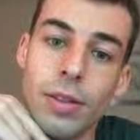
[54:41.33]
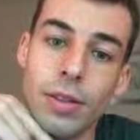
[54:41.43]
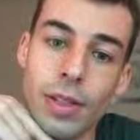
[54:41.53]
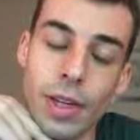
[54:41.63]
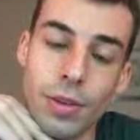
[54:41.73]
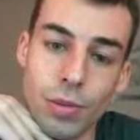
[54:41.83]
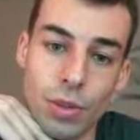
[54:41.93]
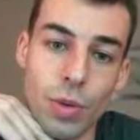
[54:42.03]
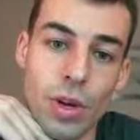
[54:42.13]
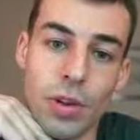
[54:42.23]
Yeah, there's
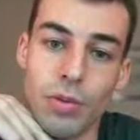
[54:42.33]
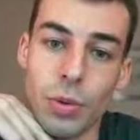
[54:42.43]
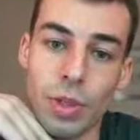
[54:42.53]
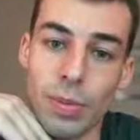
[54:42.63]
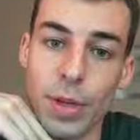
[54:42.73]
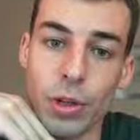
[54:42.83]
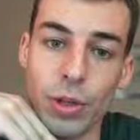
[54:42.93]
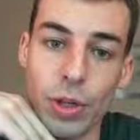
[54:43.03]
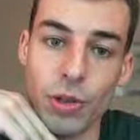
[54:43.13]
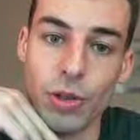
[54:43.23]
no way of doing a better
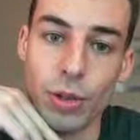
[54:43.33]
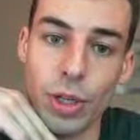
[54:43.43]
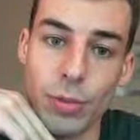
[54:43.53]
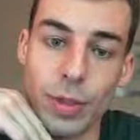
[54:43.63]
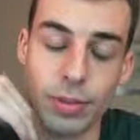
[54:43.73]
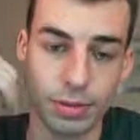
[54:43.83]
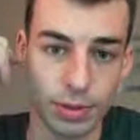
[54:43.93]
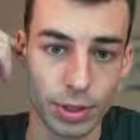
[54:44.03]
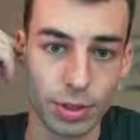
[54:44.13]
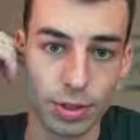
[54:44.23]
derangement.
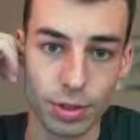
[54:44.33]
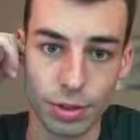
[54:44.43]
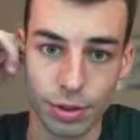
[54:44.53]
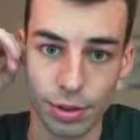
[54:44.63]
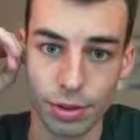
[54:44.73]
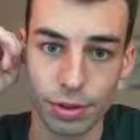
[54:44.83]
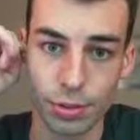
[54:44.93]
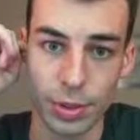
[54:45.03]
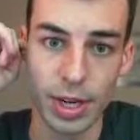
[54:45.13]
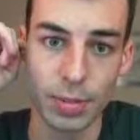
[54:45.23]
So this is
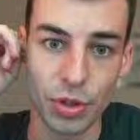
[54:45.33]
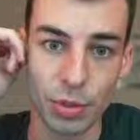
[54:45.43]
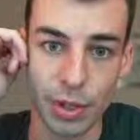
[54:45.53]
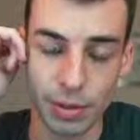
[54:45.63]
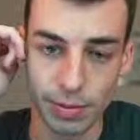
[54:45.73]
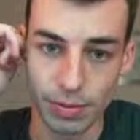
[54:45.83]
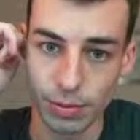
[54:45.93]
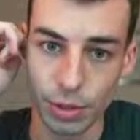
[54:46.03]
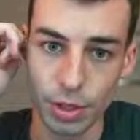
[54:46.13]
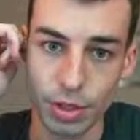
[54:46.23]
3 times 3,
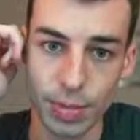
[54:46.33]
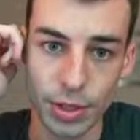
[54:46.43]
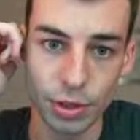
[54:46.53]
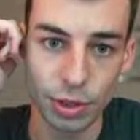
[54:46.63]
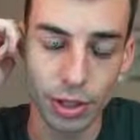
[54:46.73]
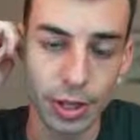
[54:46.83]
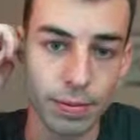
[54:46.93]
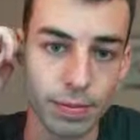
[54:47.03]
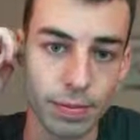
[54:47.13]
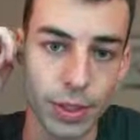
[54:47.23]
so that's the best you're gonna get.
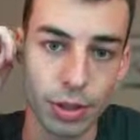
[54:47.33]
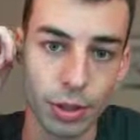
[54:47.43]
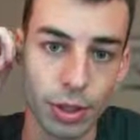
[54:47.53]
Yeah, okay.